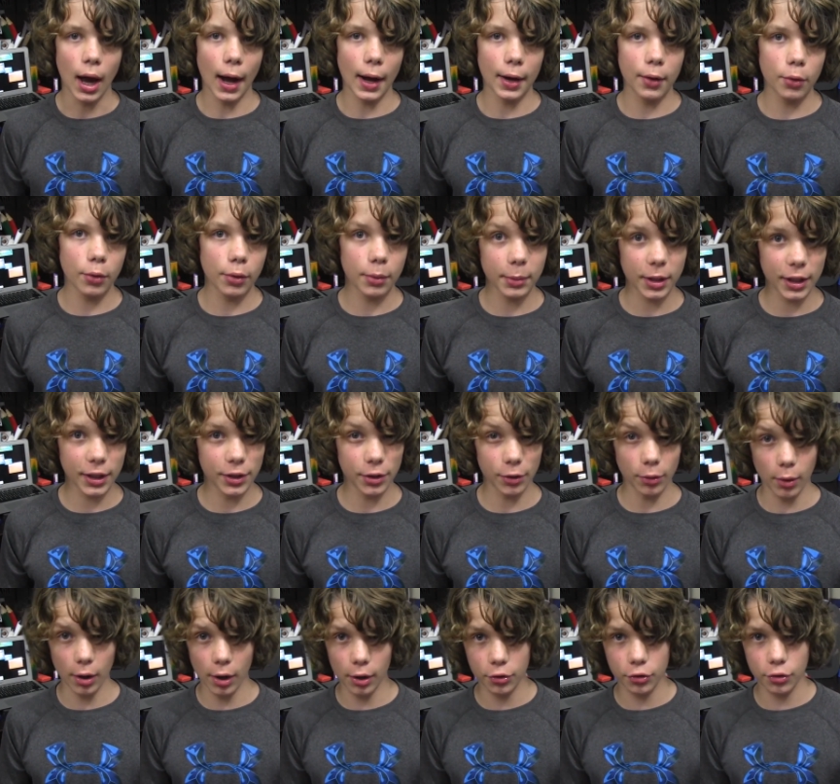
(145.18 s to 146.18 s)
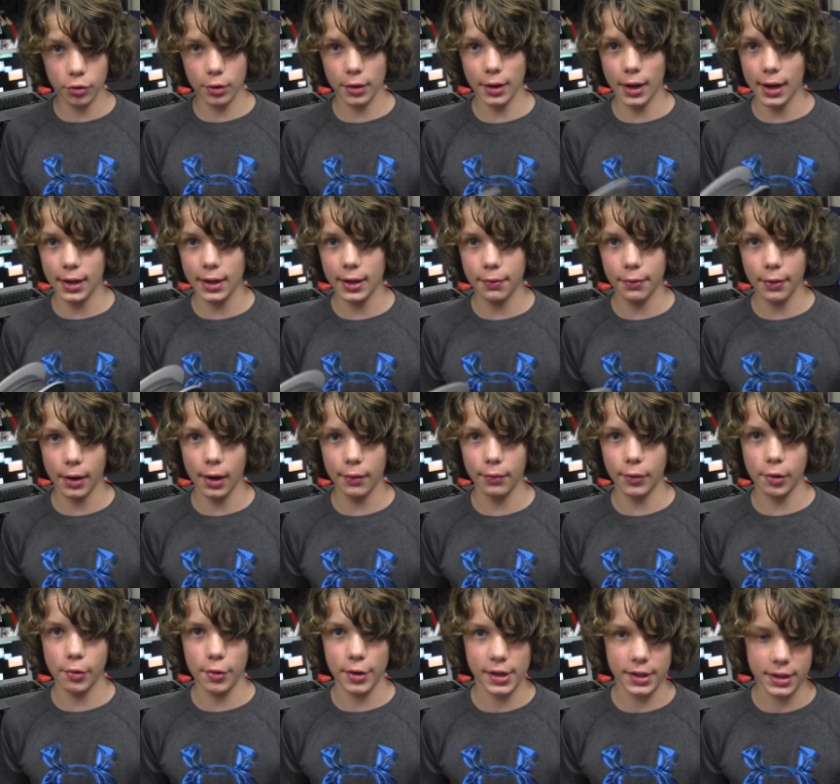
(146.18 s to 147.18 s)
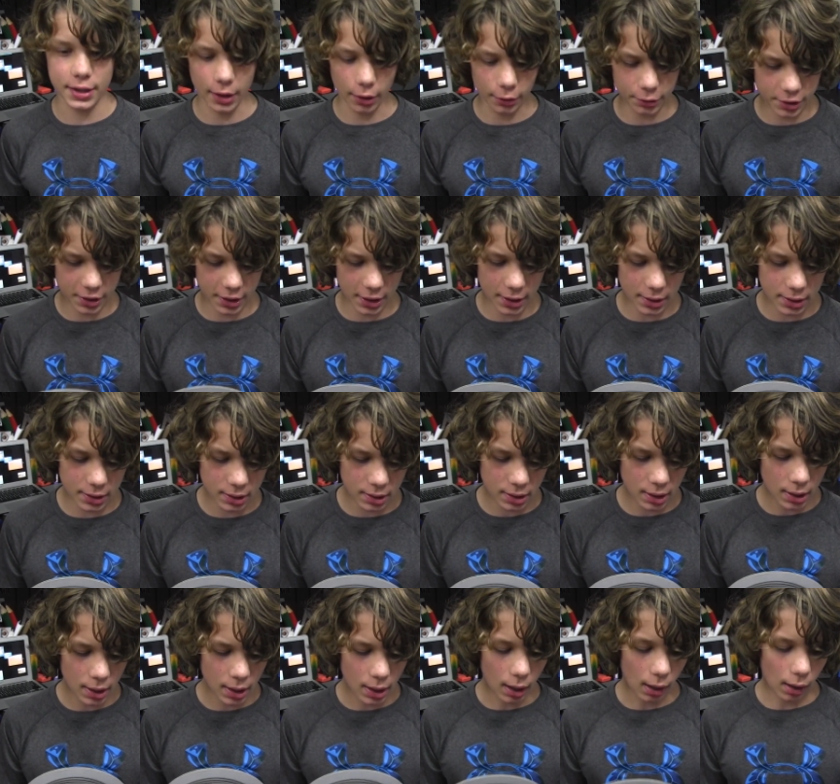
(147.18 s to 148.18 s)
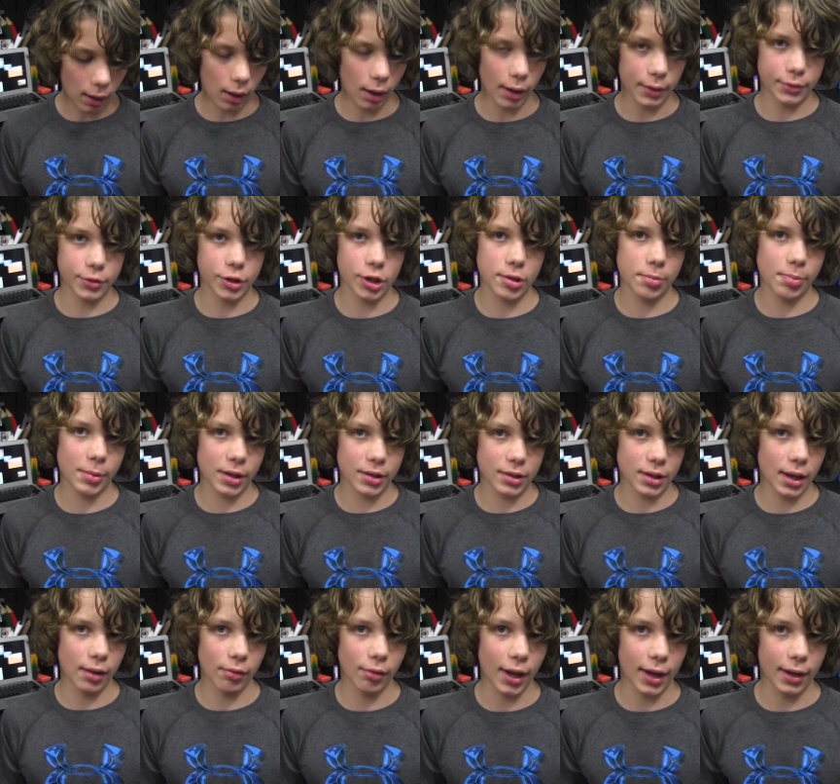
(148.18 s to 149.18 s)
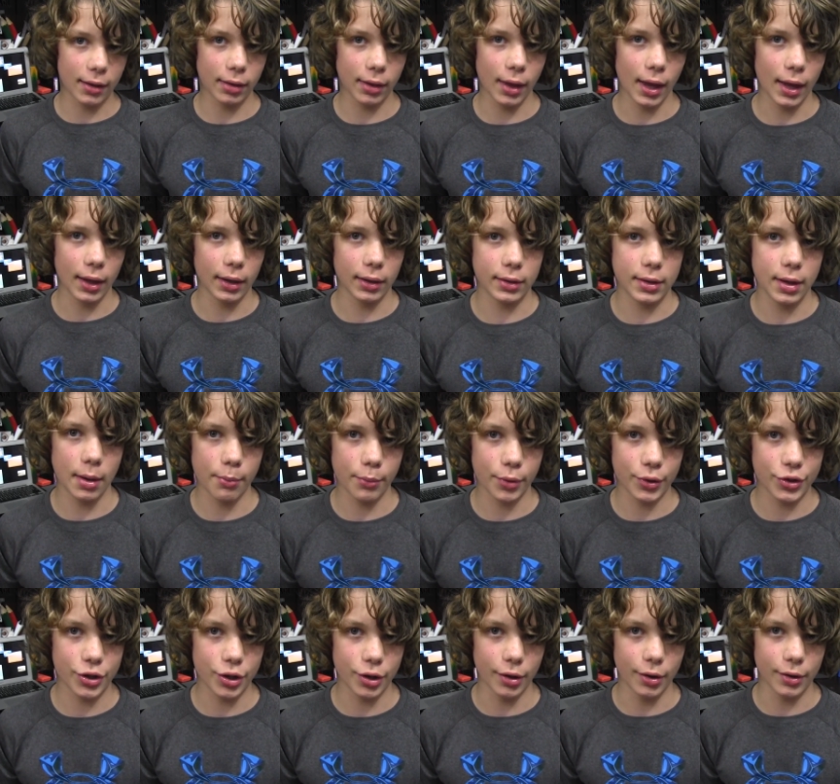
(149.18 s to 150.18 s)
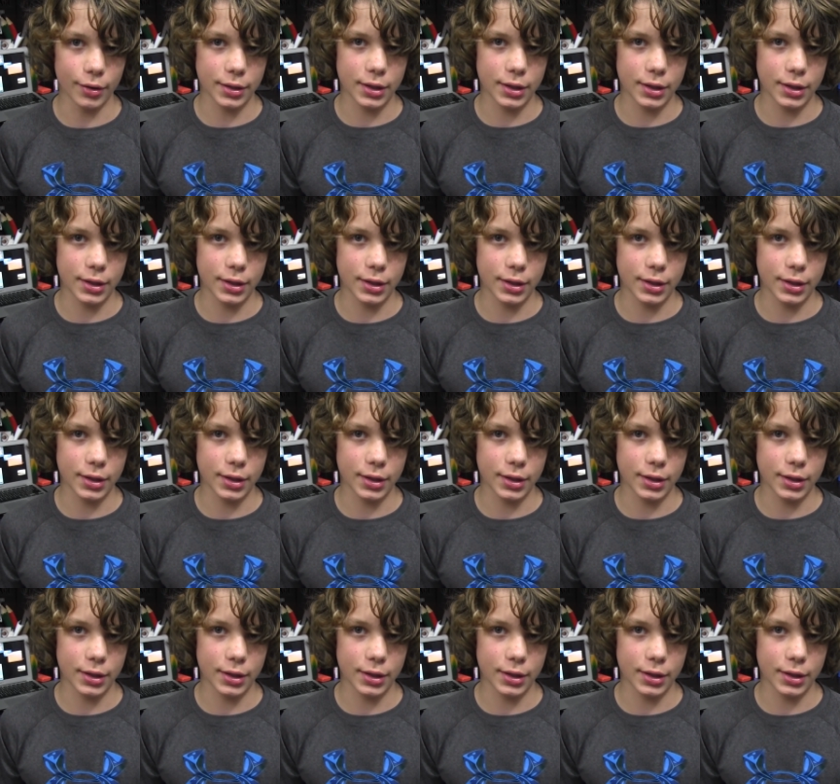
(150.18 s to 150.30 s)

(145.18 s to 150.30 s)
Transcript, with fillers: I normally do one hundred ninety-five degrees Celsius, uh, just because I like that temperature.